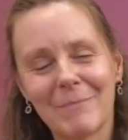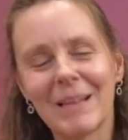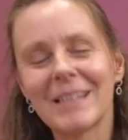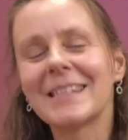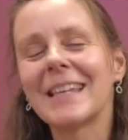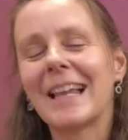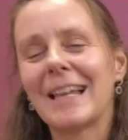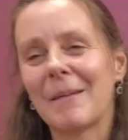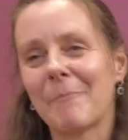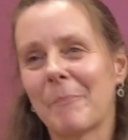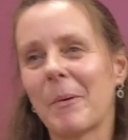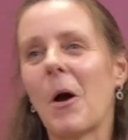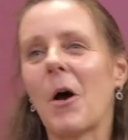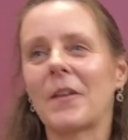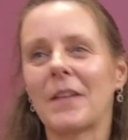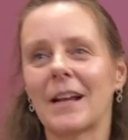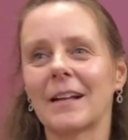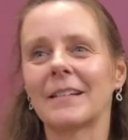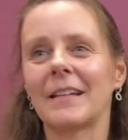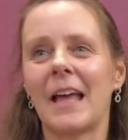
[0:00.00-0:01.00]
best-selling
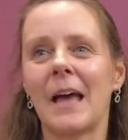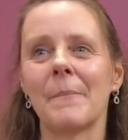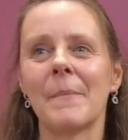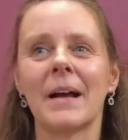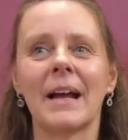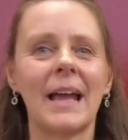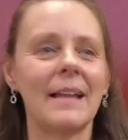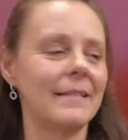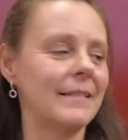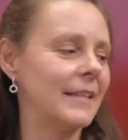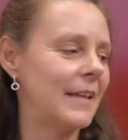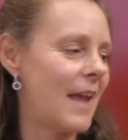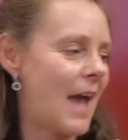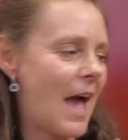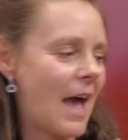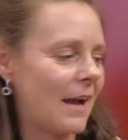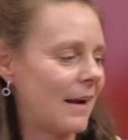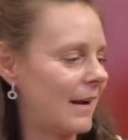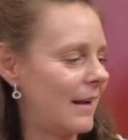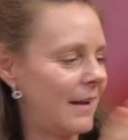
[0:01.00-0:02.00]
product. The Amaretti
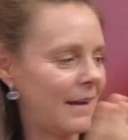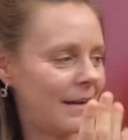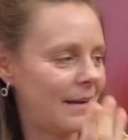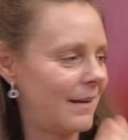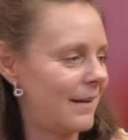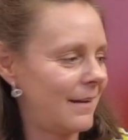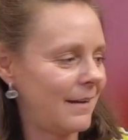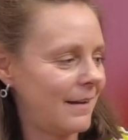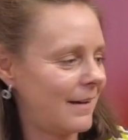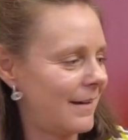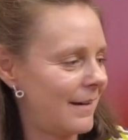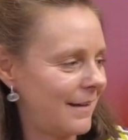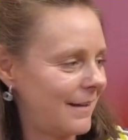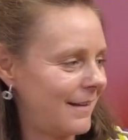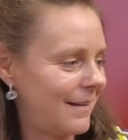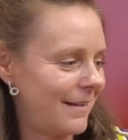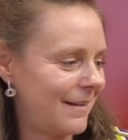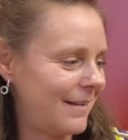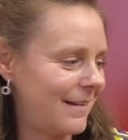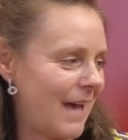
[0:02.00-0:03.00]

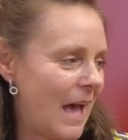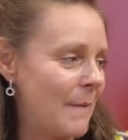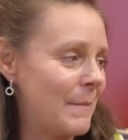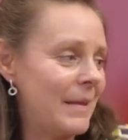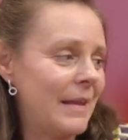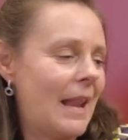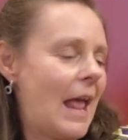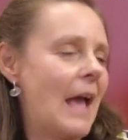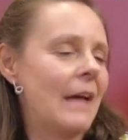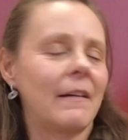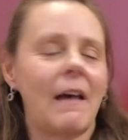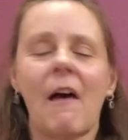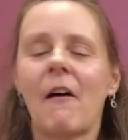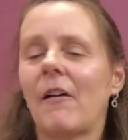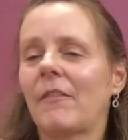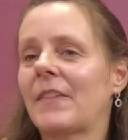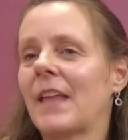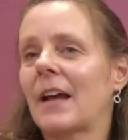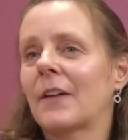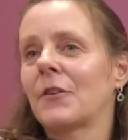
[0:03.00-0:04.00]
are,
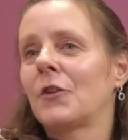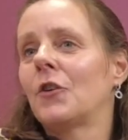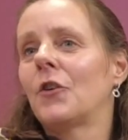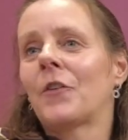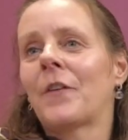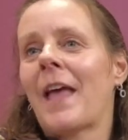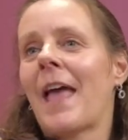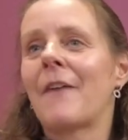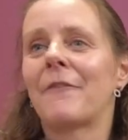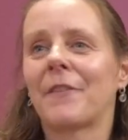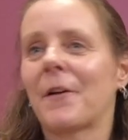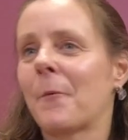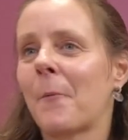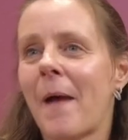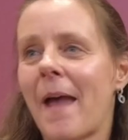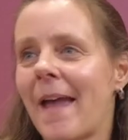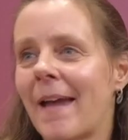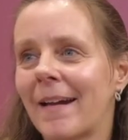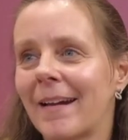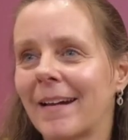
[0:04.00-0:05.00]
they are known
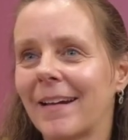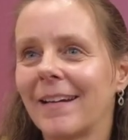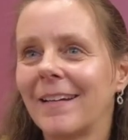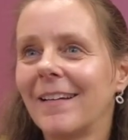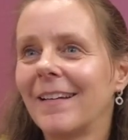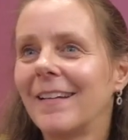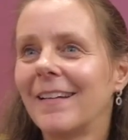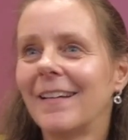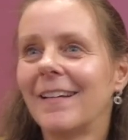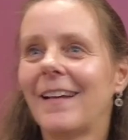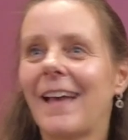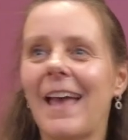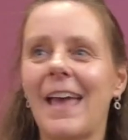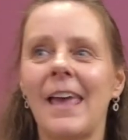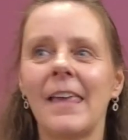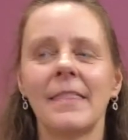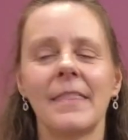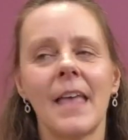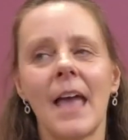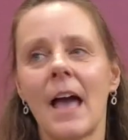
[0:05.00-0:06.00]
everywhere,
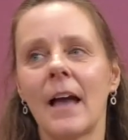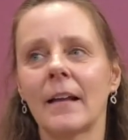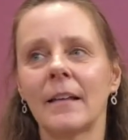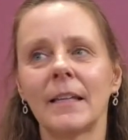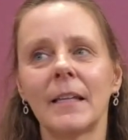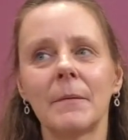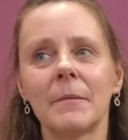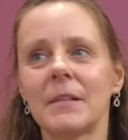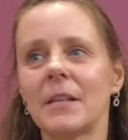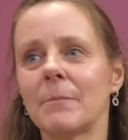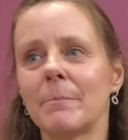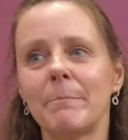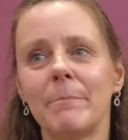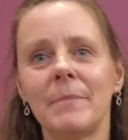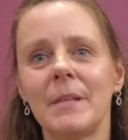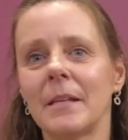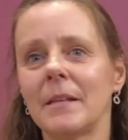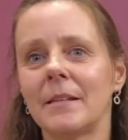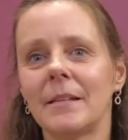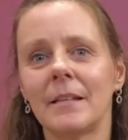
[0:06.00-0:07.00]
and they are in
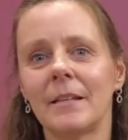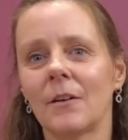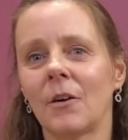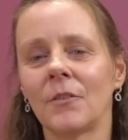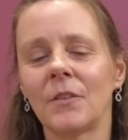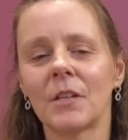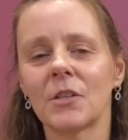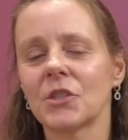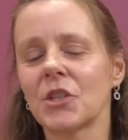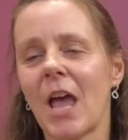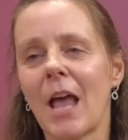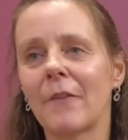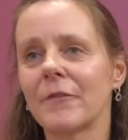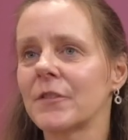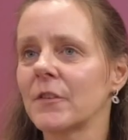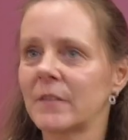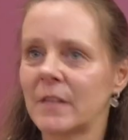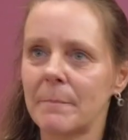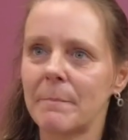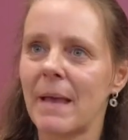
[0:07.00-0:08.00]
on the
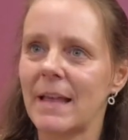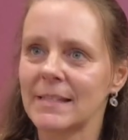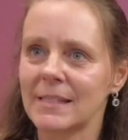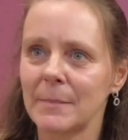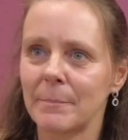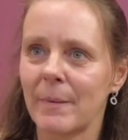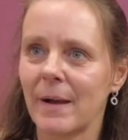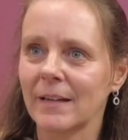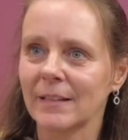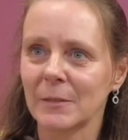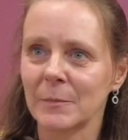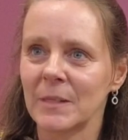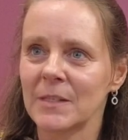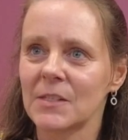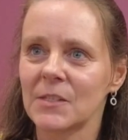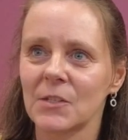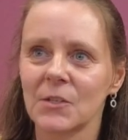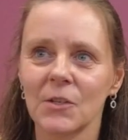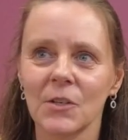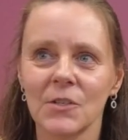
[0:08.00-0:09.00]
shelves of the best department
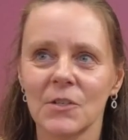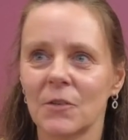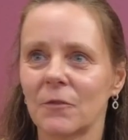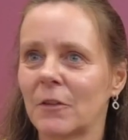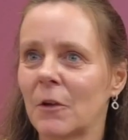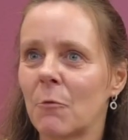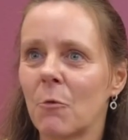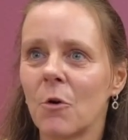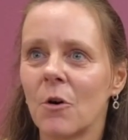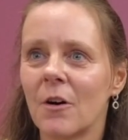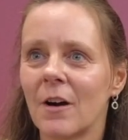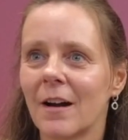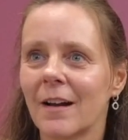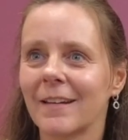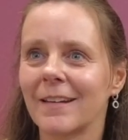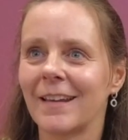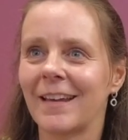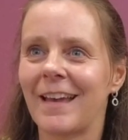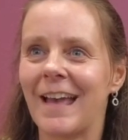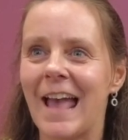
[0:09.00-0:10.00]
stores of the
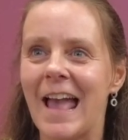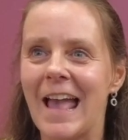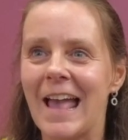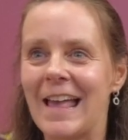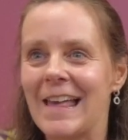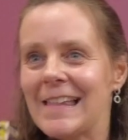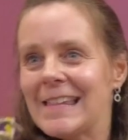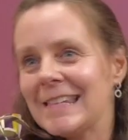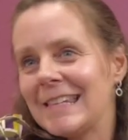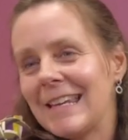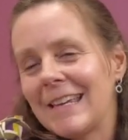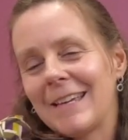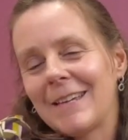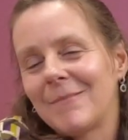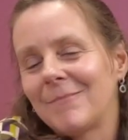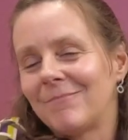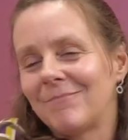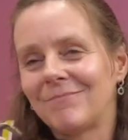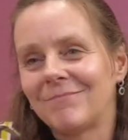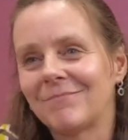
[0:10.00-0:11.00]
world,
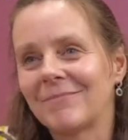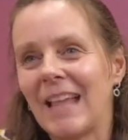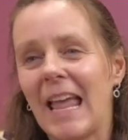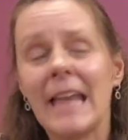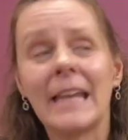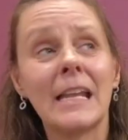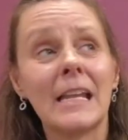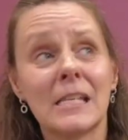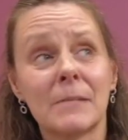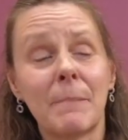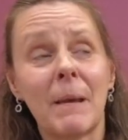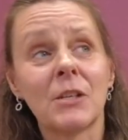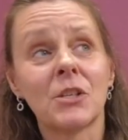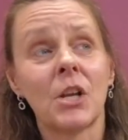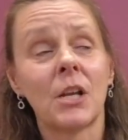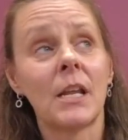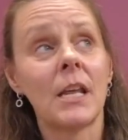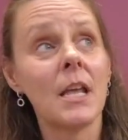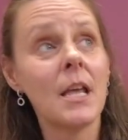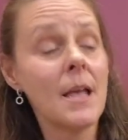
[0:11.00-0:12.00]
and
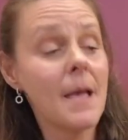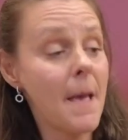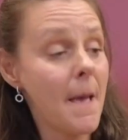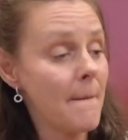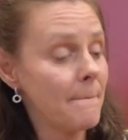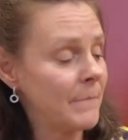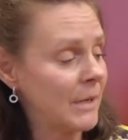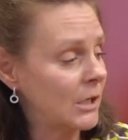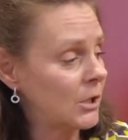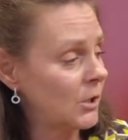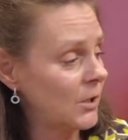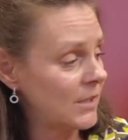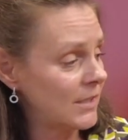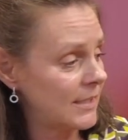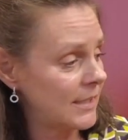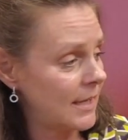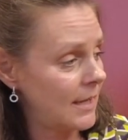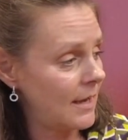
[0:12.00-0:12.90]
especially because